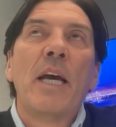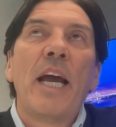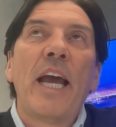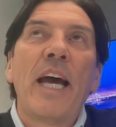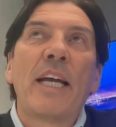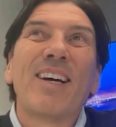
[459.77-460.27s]

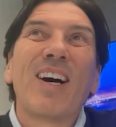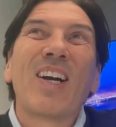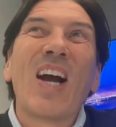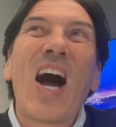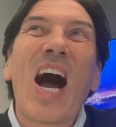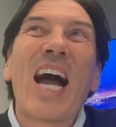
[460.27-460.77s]
And a
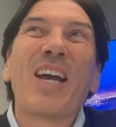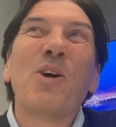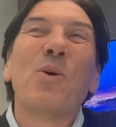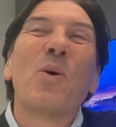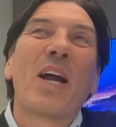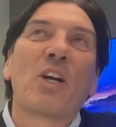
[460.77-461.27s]
guy
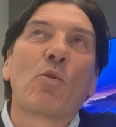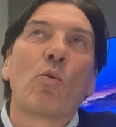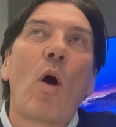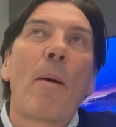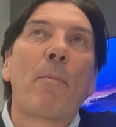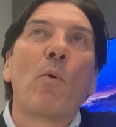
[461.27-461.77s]
who I grew
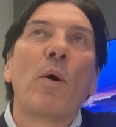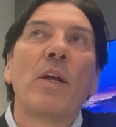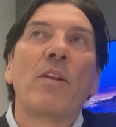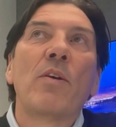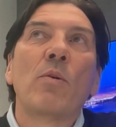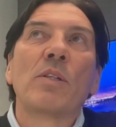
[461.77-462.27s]
up
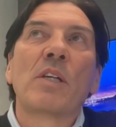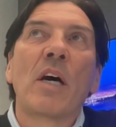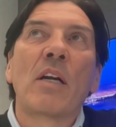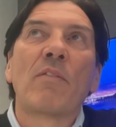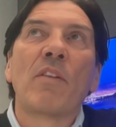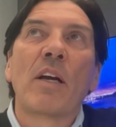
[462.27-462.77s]
with, who was
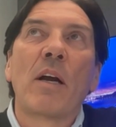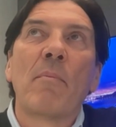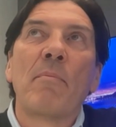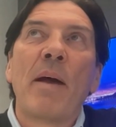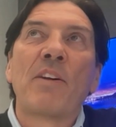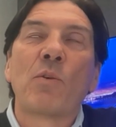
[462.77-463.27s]
kind of like a
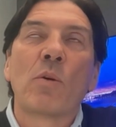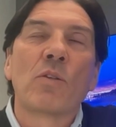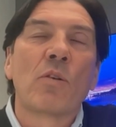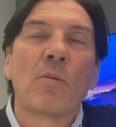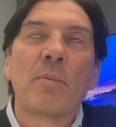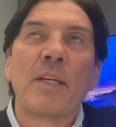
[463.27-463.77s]
mentor
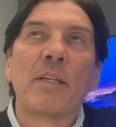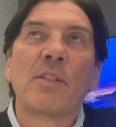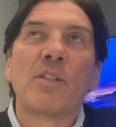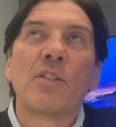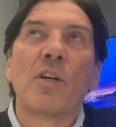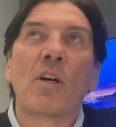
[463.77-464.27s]
to me, and
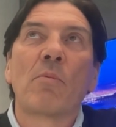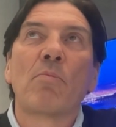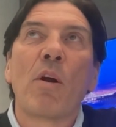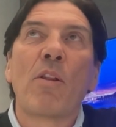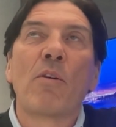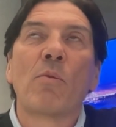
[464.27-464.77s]
his younger
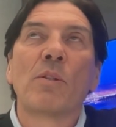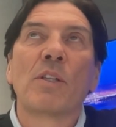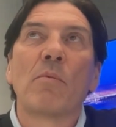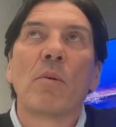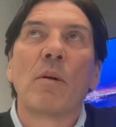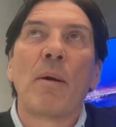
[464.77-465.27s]
brother was
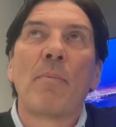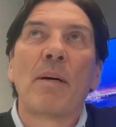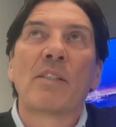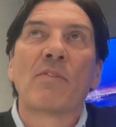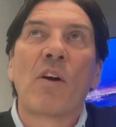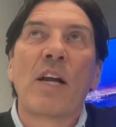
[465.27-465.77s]
one of my
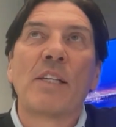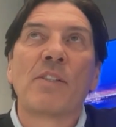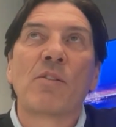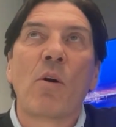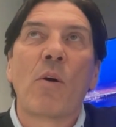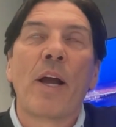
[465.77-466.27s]
best friends
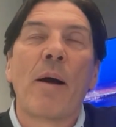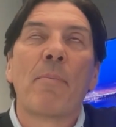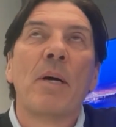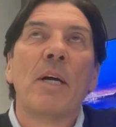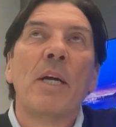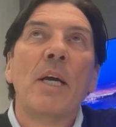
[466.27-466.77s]
growing up,
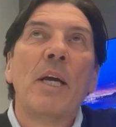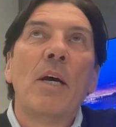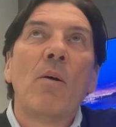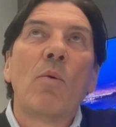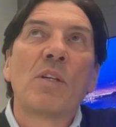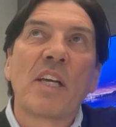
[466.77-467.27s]

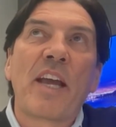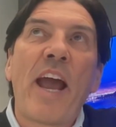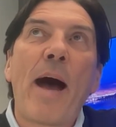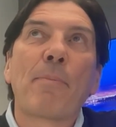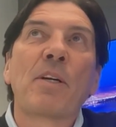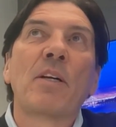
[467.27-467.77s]
was the
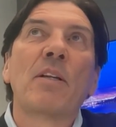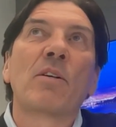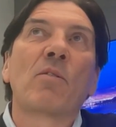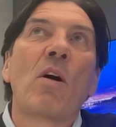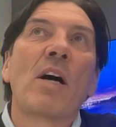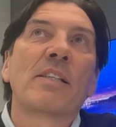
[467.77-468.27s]
captain of the
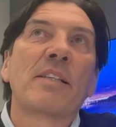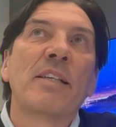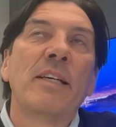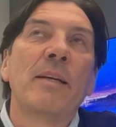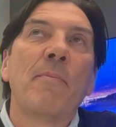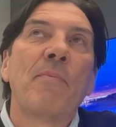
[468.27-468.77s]
lacrosse
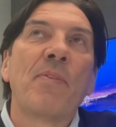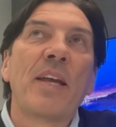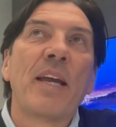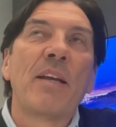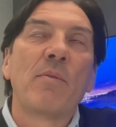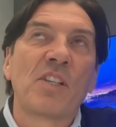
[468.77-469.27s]
team.
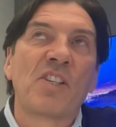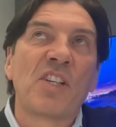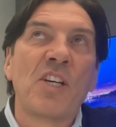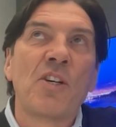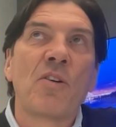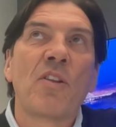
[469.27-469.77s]
And he was a
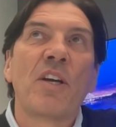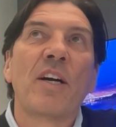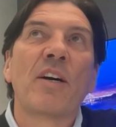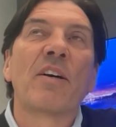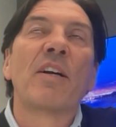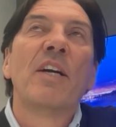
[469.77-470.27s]
senior
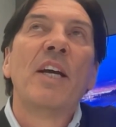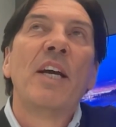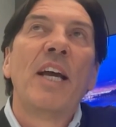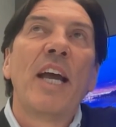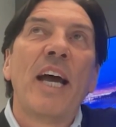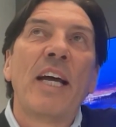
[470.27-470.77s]
there.
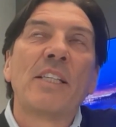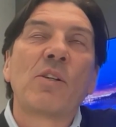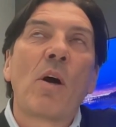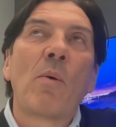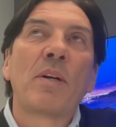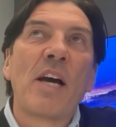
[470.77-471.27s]
And so
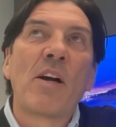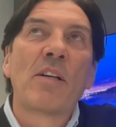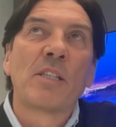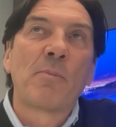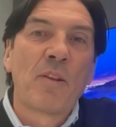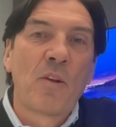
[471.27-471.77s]
I went down
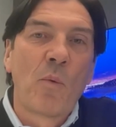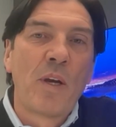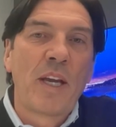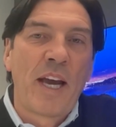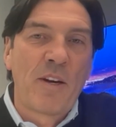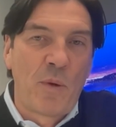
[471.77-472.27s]
and spent the
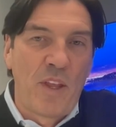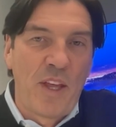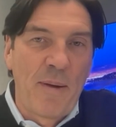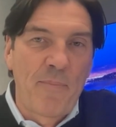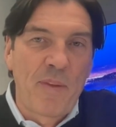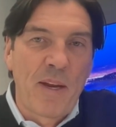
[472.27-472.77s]
weekend with
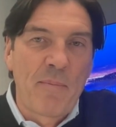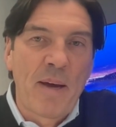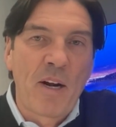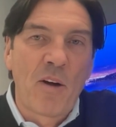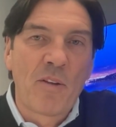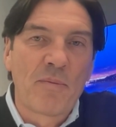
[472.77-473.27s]
him and met
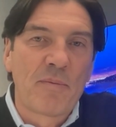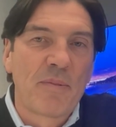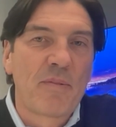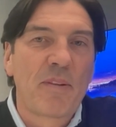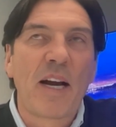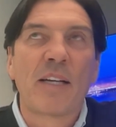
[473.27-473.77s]
all the
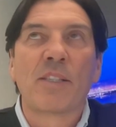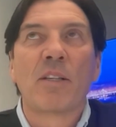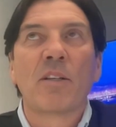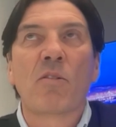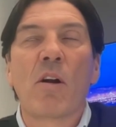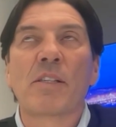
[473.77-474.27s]
guys on the
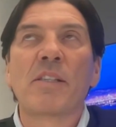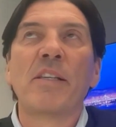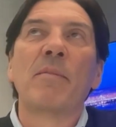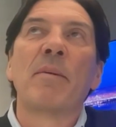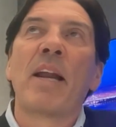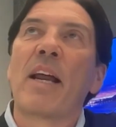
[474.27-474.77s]
lacrosse
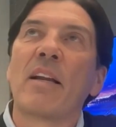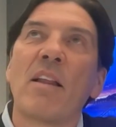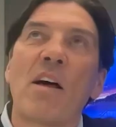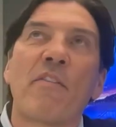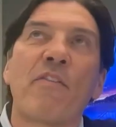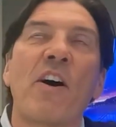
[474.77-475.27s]
team and had a lot
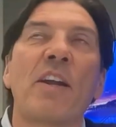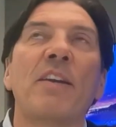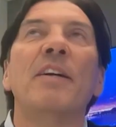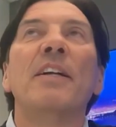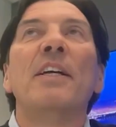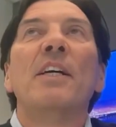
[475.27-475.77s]
of fun.
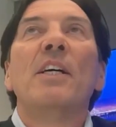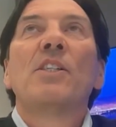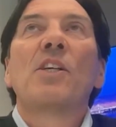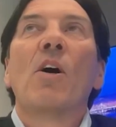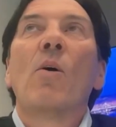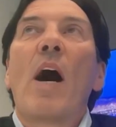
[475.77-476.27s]

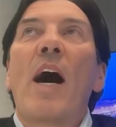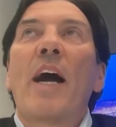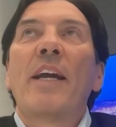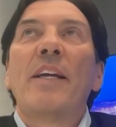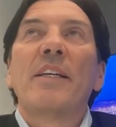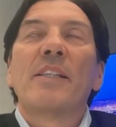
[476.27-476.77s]
So
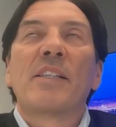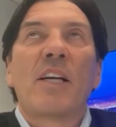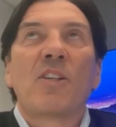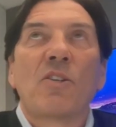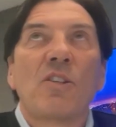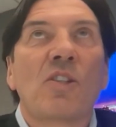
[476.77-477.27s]
I
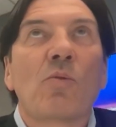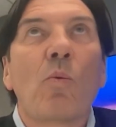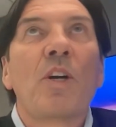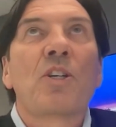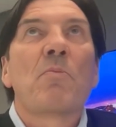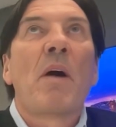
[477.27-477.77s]
essentially
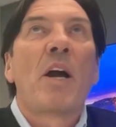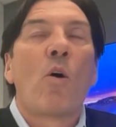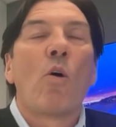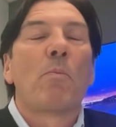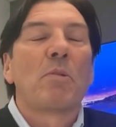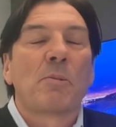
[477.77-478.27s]
switched my
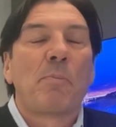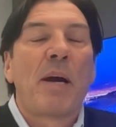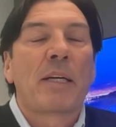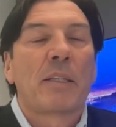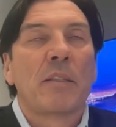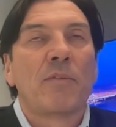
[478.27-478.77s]
whole
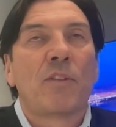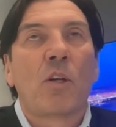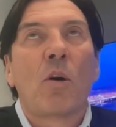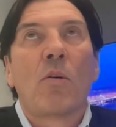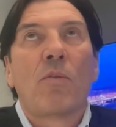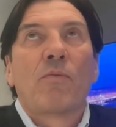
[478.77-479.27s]
perspective to
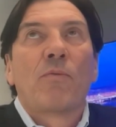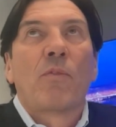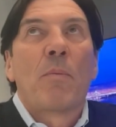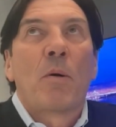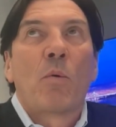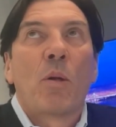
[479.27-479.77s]
go
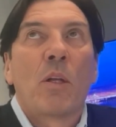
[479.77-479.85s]
from a really